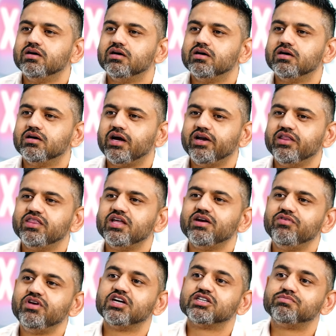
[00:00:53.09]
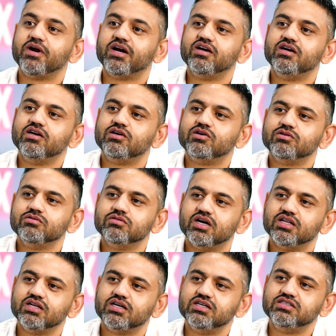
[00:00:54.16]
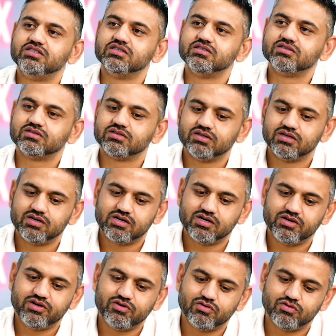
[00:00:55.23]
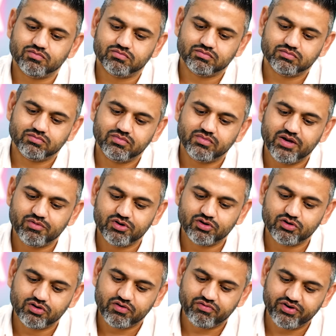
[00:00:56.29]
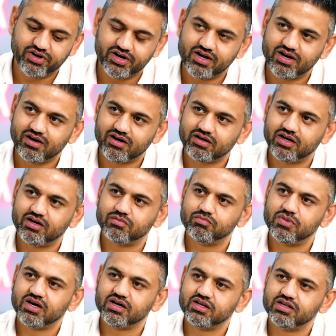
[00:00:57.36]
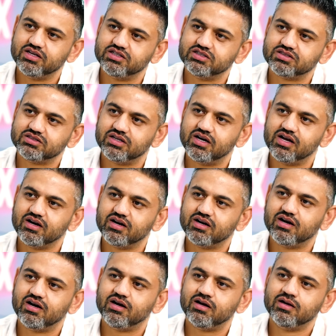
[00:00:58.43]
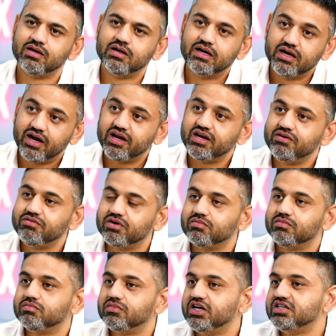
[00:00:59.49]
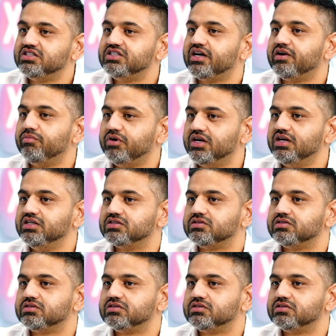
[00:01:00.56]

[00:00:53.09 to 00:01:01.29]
Uh, and then we expanded it to other regions, uh, you know, neighborhood of India, like Bangladesh, Sri Lanka, and even Malaysia and Middle